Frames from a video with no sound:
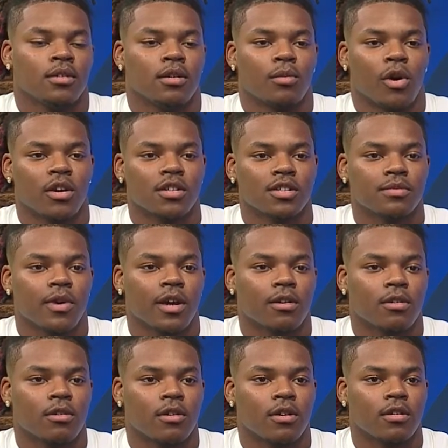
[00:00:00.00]
DeMarcus
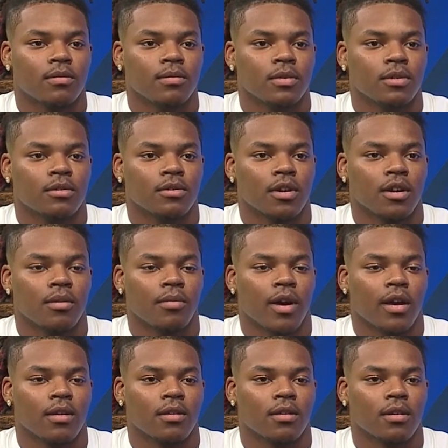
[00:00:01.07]
McElroy, running
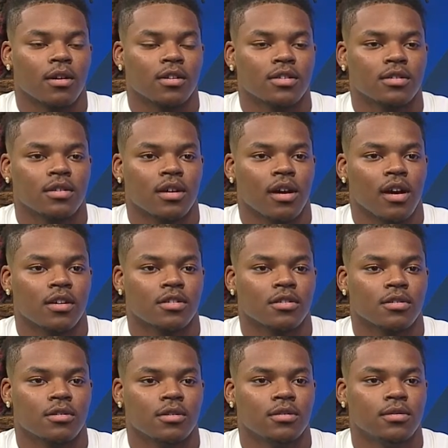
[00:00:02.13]
back, Ursuline High
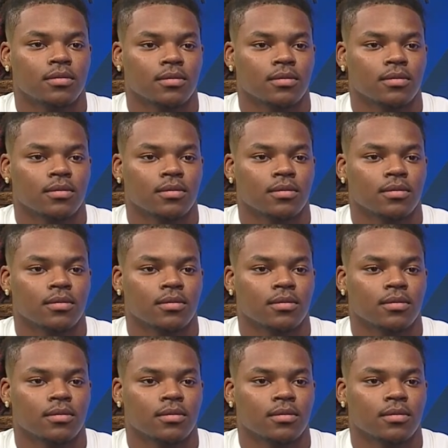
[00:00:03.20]
School.